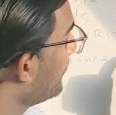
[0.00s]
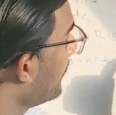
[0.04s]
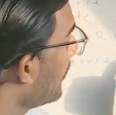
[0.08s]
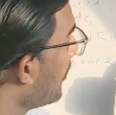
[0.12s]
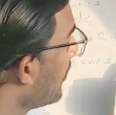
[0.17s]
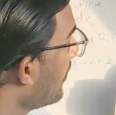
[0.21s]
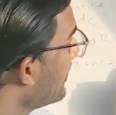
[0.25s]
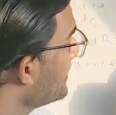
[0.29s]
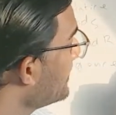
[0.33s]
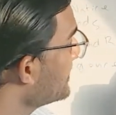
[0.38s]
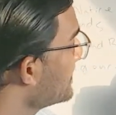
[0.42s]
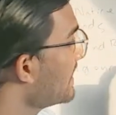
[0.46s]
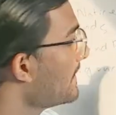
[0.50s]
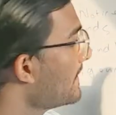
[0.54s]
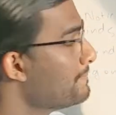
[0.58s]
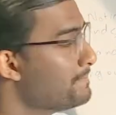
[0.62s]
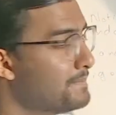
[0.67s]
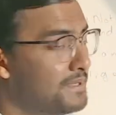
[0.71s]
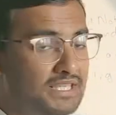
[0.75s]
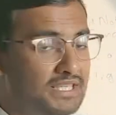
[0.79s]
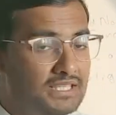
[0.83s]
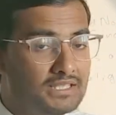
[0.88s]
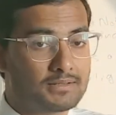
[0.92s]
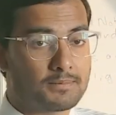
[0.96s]
point
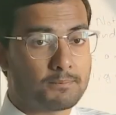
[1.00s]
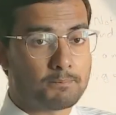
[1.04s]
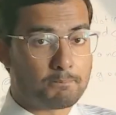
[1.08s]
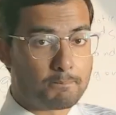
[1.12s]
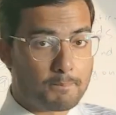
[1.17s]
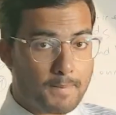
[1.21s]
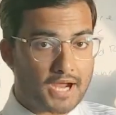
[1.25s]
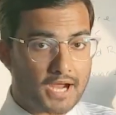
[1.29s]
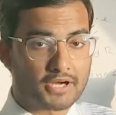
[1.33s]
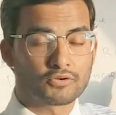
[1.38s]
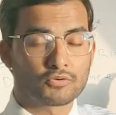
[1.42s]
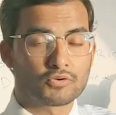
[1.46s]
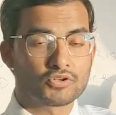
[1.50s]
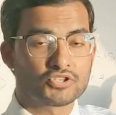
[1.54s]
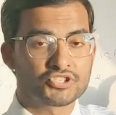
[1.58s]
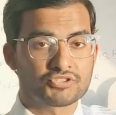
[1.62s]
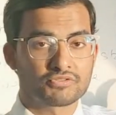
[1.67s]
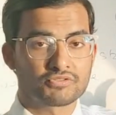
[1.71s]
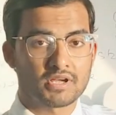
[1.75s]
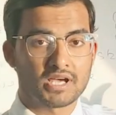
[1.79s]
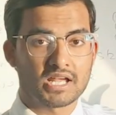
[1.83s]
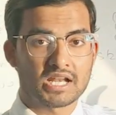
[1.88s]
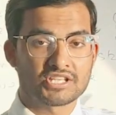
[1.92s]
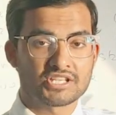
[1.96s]
being macro
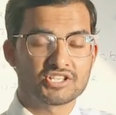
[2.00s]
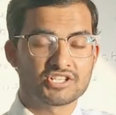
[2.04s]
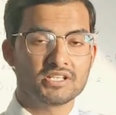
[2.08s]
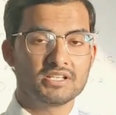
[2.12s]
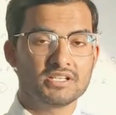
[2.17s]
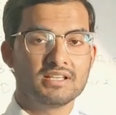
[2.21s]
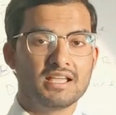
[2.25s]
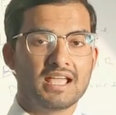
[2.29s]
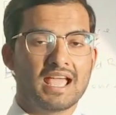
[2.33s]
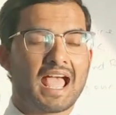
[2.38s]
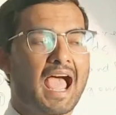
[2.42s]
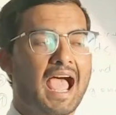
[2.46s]
strategy,